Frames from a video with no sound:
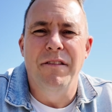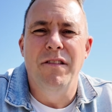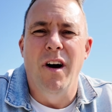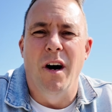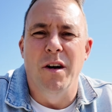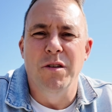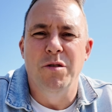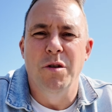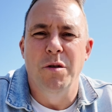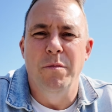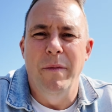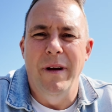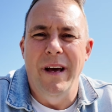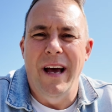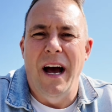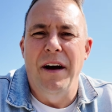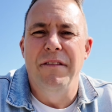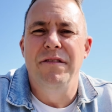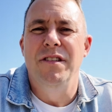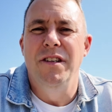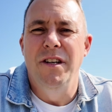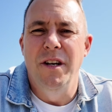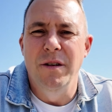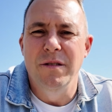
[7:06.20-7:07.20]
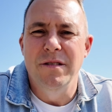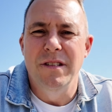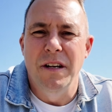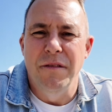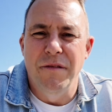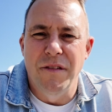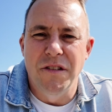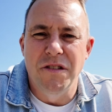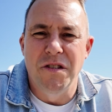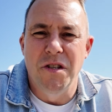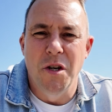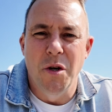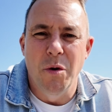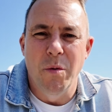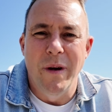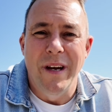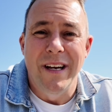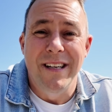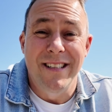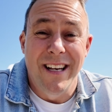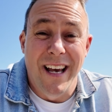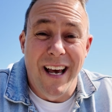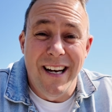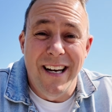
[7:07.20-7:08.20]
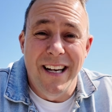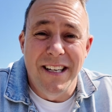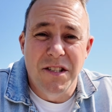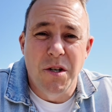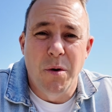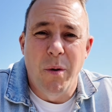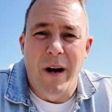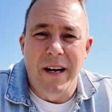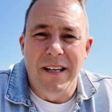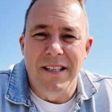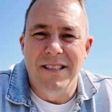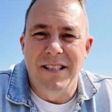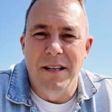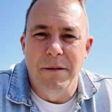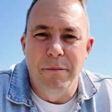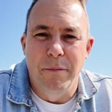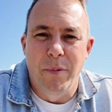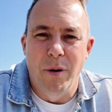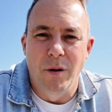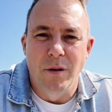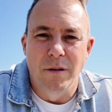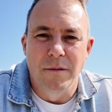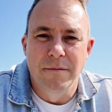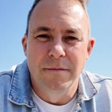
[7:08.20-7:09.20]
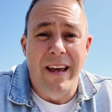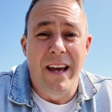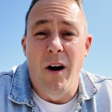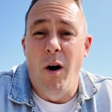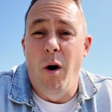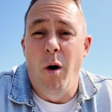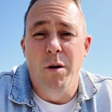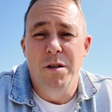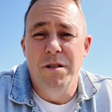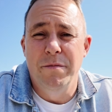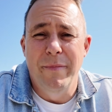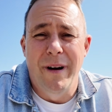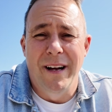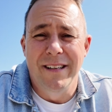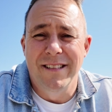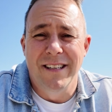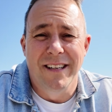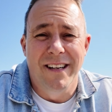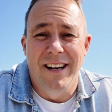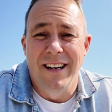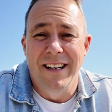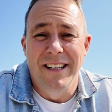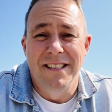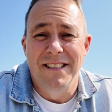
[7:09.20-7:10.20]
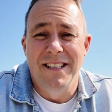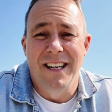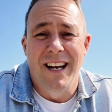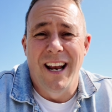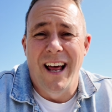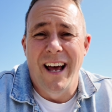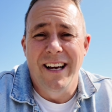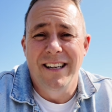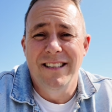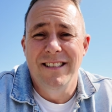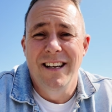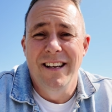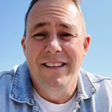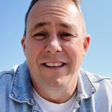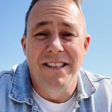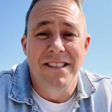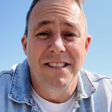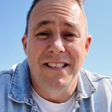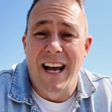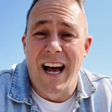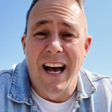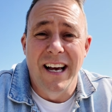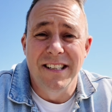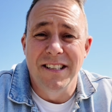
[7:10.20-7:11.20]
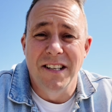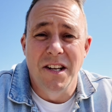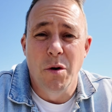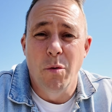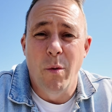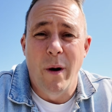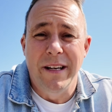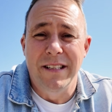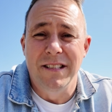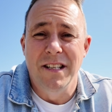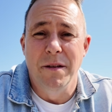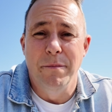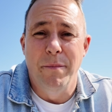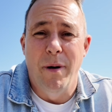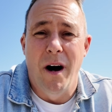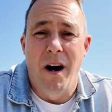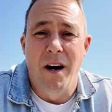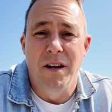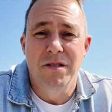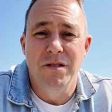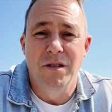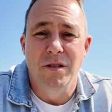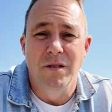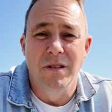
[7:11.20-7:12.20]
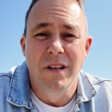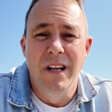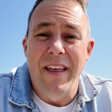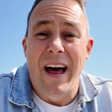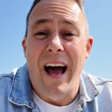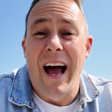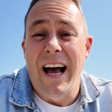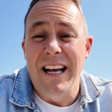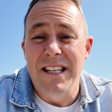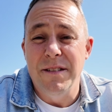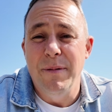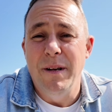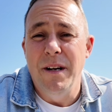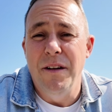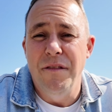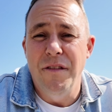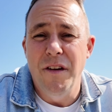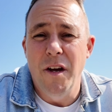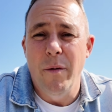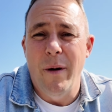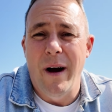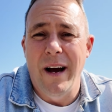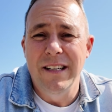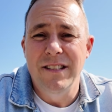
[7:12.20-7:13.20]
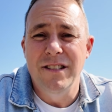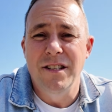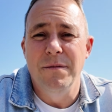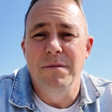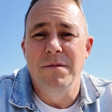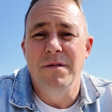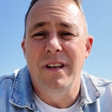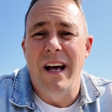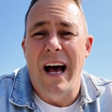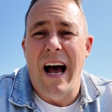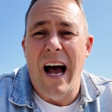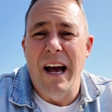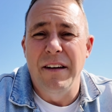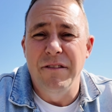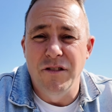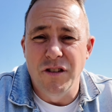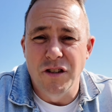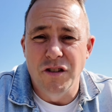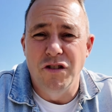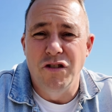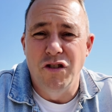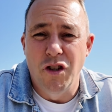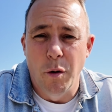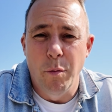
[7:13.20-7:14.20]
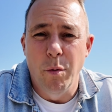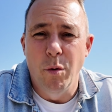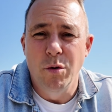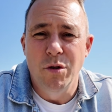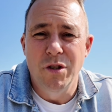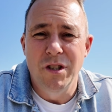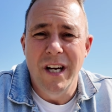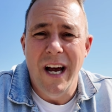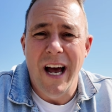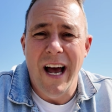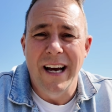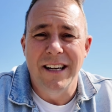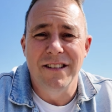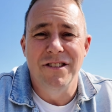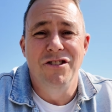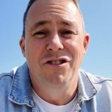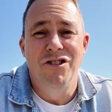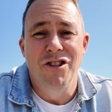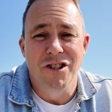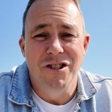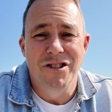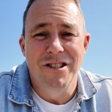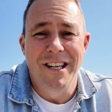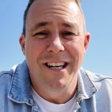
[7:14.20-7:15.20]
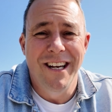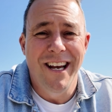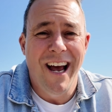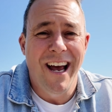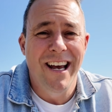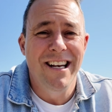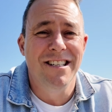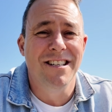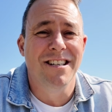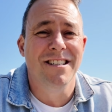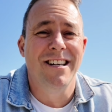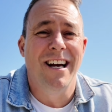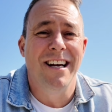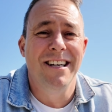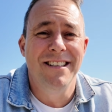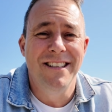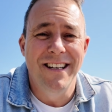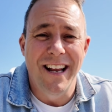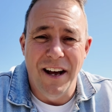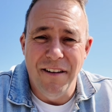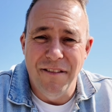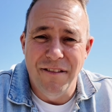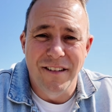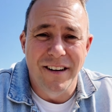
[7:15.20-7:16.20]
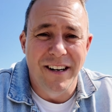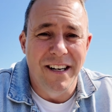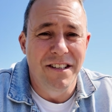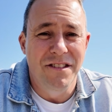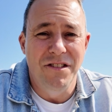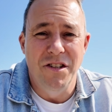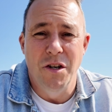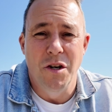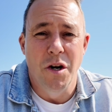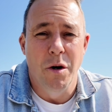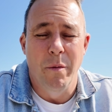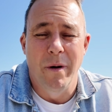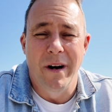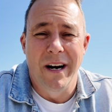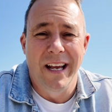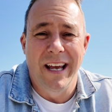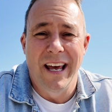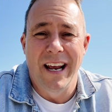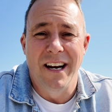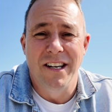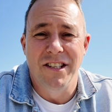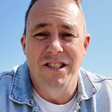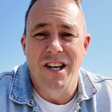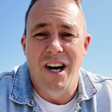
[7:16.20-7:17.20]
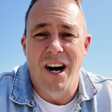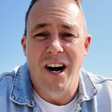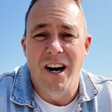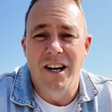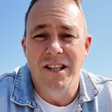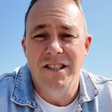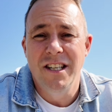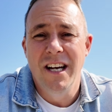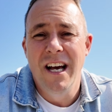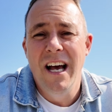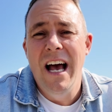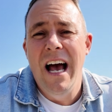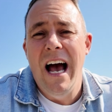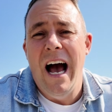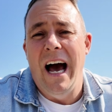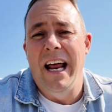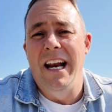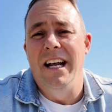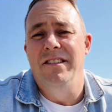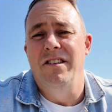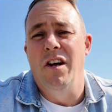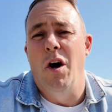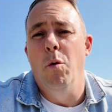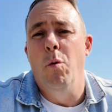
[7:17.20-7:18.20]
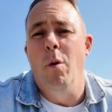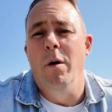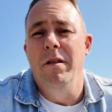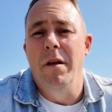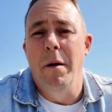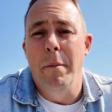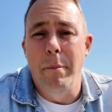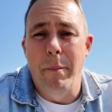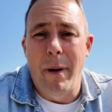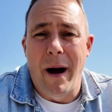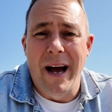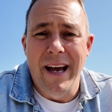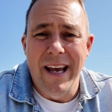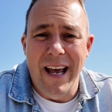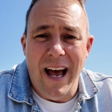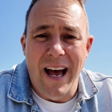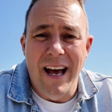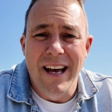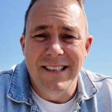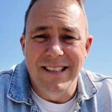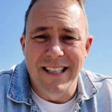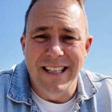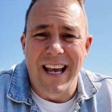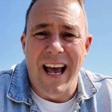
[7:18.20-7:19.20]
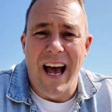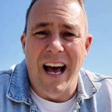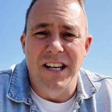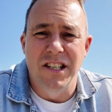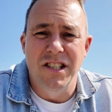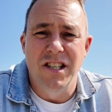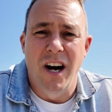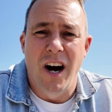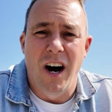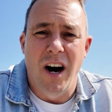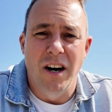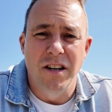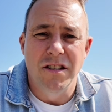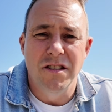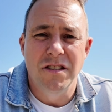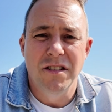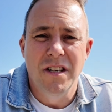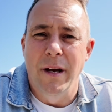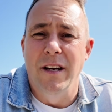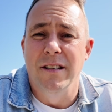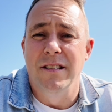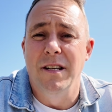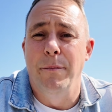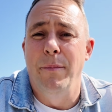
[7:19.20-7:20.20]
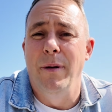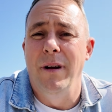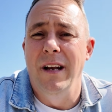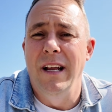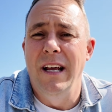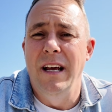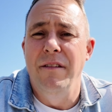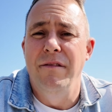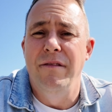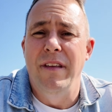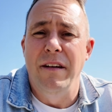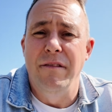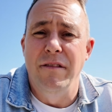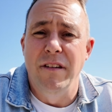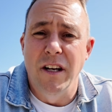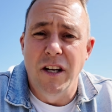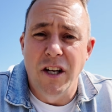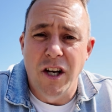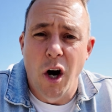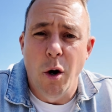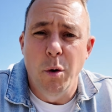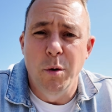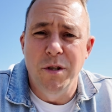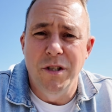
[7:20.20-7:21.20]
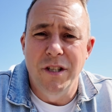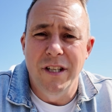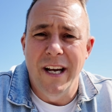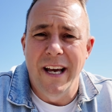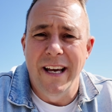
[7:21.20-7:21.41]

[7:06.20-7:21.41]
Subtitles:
I've got to admit, after using it for 2 weeks, it is quite simple. They automatically select the size and the weight of the parcel. There has been a few items that I've just double checked just in case, because I definitely do not want to get a charge, and I don't want the buyer to get a charge because I believe they've negotiated